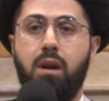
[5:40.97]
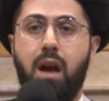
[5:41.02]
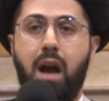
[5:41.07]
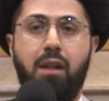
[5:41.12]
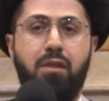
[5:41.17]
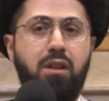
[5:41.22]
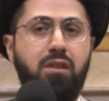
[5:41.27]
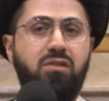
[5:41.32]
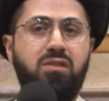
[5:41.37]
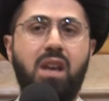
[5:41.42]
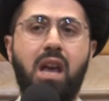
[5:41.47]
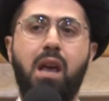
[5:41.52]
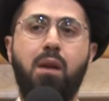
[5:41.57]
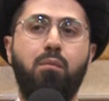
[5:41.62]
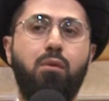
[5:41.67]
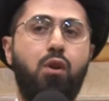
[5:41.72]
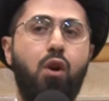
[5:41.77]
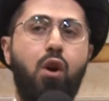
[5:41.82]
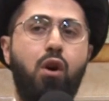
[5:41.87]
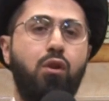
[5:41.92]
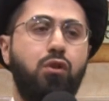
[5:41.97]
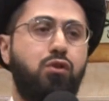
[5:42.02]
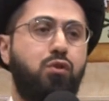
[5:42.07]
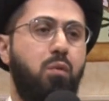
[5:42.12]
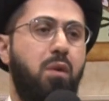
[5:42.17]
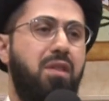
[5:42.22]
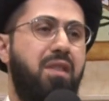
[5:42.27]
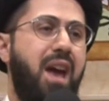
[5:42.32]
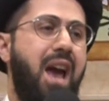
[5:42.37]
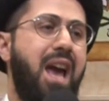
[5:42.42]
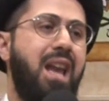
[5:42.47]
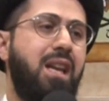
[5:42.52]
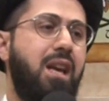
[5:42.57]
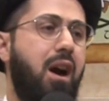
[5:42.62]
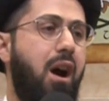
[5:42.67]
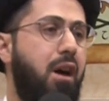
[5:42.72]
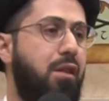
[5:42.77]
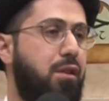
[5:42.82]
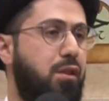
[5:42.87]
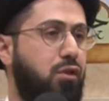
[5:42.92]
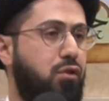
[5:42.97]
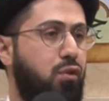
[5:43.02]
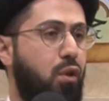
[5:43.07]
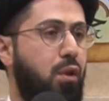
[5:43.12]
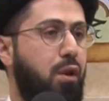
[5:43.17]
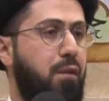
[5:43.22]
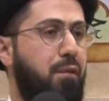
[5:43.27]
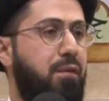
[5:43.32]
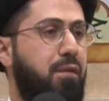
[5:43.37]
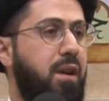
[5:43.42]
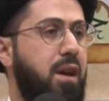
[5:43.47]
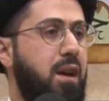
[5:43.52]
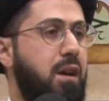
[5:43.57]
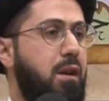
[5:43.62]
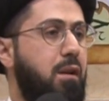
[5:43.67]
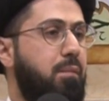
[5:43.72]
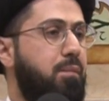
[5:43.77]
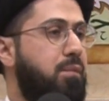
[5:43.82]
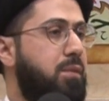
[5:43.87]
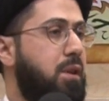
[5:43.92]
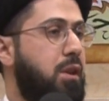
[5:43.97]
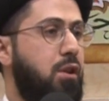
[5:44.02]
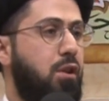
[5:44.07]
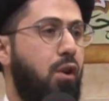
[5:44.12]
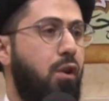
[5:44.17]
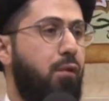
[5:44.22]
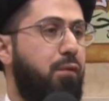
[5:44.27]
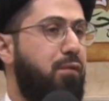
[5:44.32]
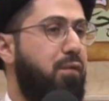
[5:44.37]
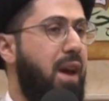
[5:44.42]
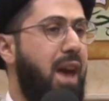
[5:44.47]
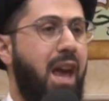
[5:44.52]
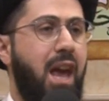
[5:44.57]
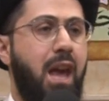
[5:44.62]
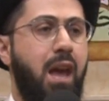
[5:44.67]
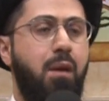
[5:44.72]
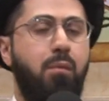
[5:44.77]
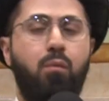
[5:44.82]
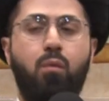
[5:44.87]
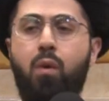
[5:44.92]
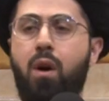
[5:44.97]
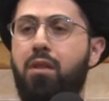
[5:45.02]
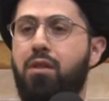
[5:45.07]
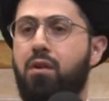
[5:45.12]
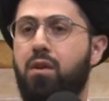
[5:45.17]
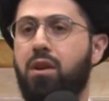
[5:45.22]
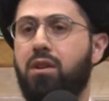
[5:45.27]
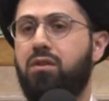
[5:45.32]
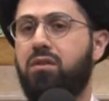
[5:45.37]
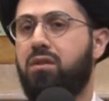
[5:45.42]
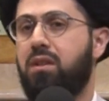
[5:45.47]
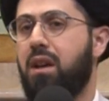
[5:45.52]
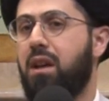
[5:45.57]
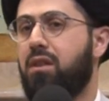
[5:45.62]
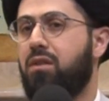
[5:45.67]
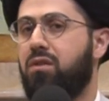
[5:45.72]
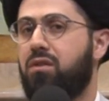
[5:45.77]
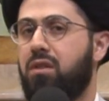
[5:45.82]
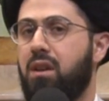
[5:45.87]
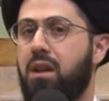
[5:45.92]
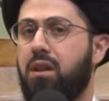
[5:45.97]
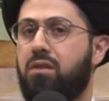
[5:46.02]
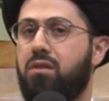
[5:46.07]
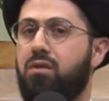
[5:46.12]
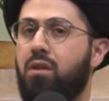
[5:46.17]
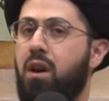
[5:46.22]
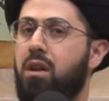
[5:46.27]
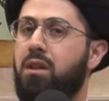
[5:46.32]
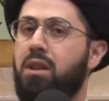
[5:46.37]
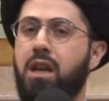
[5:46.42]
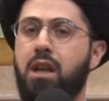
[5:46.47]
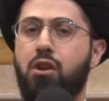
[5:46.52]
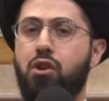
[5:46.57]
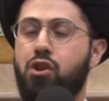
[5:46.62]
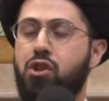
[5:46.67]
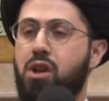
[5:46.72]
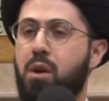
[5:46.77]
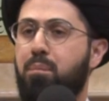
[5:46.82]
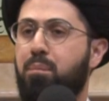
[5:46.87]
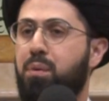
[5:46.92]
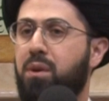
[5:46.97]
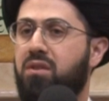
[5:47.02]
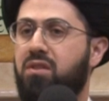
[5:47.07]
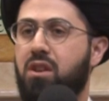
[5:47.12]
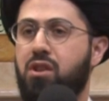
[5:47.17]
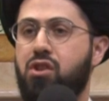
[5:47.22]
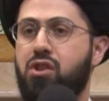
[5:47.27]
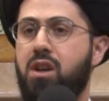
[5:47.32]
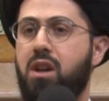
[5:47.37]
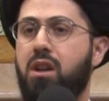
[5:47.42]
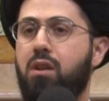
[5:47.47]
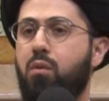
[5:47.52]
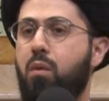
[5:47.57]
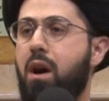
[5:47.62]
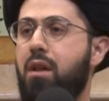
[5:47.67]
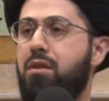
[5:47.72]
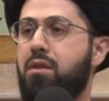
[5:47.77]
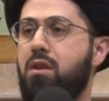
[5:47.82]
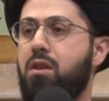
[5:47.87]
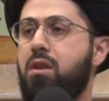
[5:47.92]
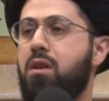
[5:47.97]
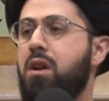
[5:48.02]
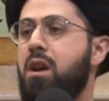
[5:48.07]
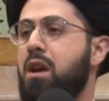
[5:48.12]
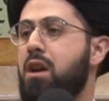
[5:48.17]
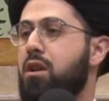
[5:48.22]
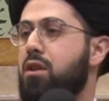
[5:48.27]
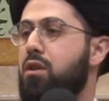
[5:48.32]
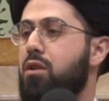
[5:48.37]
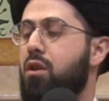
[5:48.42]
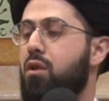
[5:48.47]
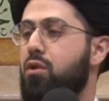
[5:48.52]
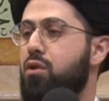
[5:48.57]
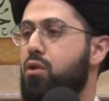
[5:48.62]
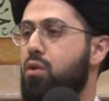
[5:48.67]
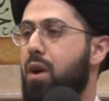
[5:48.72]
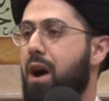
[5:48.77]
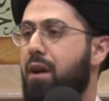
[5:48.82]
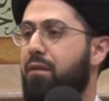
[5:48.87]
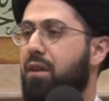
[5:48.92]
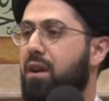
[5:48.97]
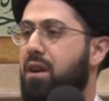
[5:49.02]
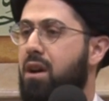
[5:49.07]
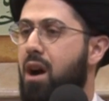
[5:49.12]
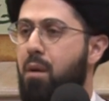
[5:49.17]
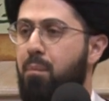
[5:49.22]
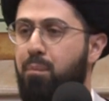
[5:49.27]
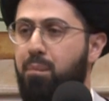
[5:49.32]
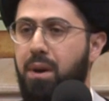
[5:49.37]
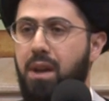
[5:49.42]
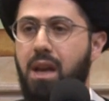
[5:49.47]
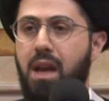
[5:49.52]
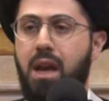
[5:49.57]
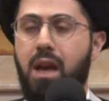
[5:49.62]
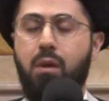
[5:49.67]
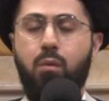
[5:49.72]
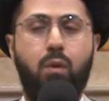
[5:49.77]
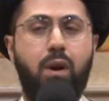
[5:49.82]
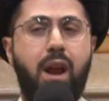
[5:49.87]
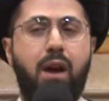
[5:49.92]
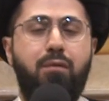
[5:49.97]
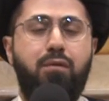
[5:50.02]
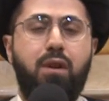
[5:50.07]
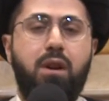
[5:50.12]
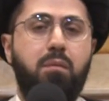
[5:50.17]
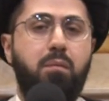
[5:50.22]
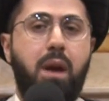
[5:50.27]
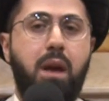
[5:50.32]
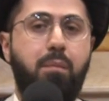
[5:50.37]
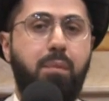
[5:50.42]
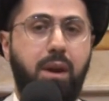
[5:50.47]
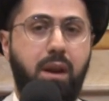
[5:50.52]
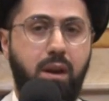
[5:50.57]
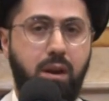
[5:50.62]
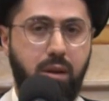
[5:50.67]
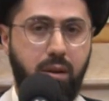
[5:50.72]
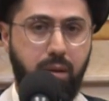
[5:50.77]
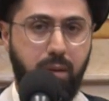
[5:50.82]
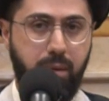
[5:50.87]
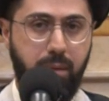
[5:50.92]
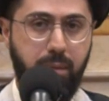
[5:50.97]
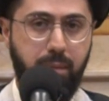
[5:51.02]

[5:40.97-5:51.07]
And the same goes with any other sort of you know fame whether it's it's it's a leadership position whether you know you have a company whatever it may be